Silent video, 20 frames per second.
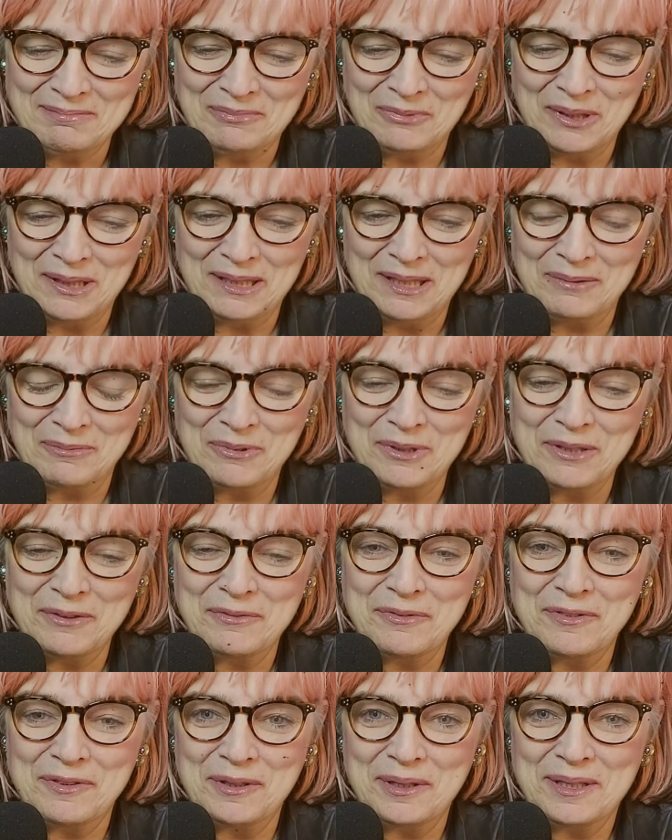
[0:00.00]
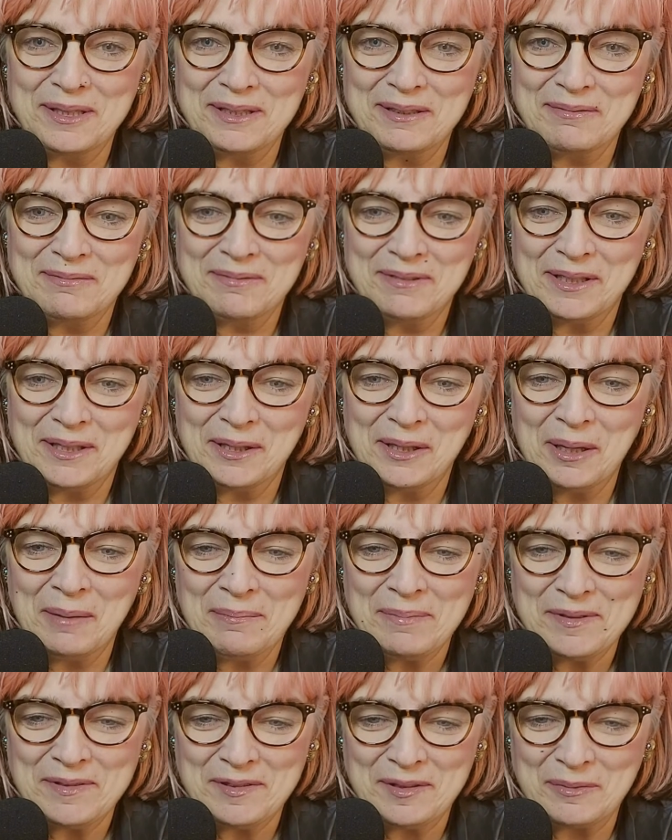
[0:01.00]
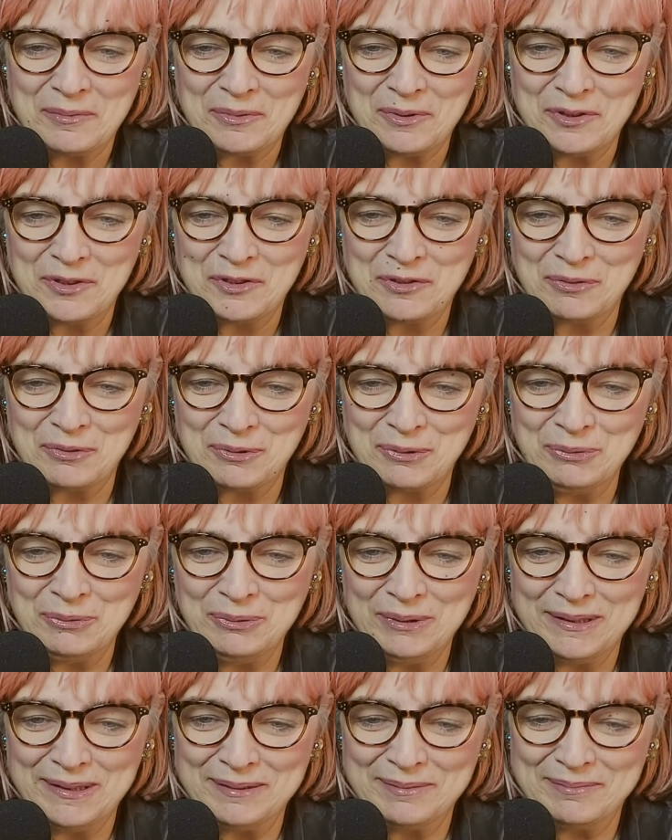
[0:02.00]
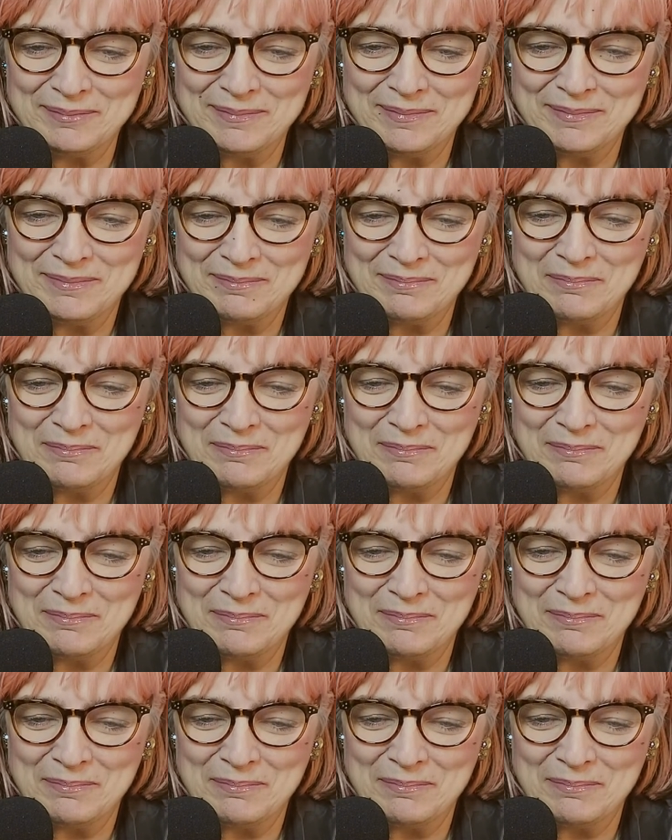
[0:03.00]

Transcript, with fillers: Well, I would have thought the opposite were true.